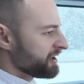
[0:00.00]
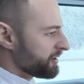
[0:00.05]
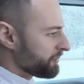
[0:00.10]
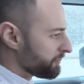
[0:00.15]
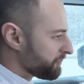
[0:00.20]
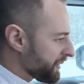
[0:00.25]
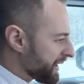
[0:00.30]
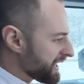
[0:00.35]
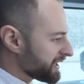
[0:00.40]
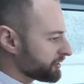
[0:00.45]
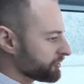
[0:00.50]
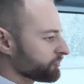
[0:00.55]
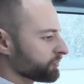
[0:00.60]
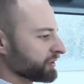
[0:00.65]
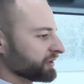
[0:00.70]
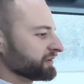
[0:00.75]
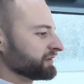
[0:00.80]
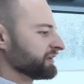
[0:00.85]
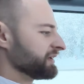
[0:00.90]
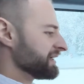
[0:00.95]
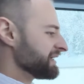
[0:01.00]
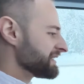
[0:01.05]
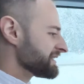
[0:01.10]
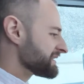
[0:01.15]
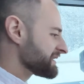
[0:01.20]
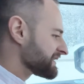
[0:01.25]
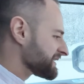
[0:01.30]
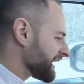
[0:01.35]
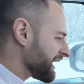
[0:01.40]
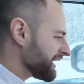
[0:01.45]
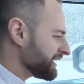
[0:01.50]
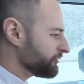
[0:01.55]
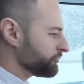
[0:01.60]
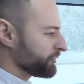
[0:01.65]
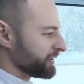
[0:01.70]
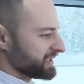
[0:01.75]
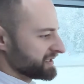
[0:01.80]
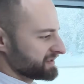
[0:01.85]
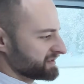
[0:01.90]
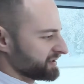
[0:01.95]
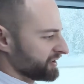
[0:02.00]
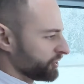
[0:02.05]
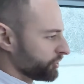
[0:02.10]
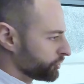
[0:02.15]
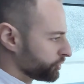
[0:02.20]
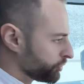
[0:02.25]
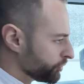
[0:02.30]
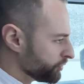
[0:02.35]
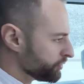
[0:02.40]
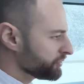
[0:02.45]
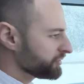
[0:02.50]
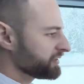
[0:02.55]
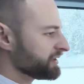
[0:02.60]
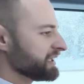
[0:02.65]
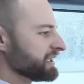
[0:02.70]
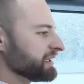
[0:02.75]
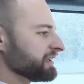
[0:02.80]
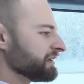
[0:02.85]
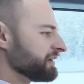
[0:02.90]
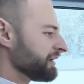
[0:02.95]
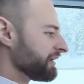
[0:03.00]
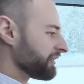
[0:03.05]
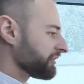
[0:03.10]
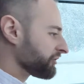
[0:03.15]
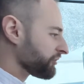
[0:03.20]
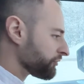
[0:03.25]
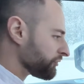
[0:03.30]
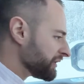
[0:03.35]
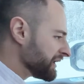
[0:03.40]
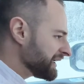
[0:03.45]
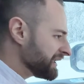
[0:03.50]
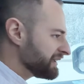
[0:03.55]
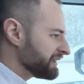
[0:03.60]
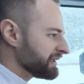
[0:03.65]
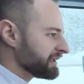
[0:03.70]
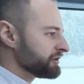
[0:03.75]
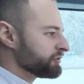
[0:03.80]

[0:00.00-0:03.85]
backward, sideways, 2D, 3D.